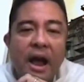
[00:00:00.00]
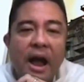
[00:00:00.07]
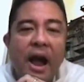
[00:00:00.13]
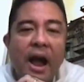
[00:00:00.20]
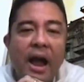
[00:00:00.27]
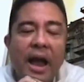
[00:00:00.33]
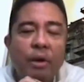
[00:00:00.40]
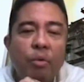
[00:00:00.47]

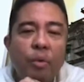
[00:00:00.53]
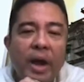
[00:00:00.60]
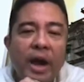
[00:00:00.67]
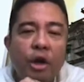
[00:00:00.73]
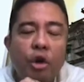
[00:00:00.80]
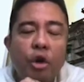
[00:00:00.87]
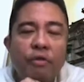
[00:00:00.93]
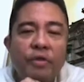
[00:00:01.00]
and where
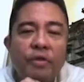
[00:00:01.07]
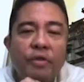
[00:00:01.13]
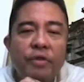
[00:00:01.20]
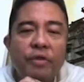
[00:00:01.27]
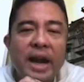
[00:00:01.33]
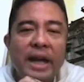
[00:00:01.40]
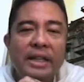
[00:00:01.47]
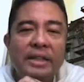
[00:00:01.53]

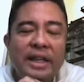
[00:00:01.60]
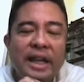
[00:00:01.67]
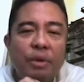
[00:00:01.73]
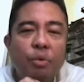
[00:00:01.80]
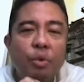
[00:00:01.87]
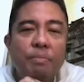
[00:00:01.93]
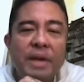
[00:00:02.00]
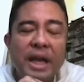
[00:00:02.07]

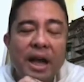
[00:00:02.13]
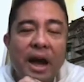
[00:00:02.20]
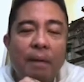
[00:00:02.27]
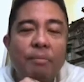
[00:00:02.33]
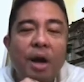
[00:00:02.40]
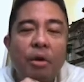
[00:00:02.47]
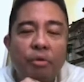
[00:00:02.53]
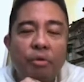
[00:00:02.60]
COVID-19 will
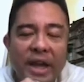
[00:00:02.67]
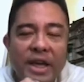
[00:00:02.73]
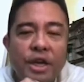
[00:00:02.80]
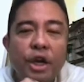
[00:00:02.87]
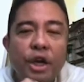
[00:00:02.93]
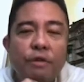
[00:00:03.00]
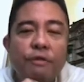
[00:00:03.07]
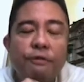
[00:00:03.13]
become a
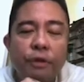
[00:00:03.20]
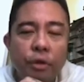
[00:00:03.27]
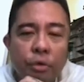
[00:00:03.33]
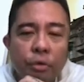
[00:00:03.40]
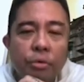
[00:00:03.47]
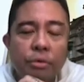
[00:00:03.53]
regular flu.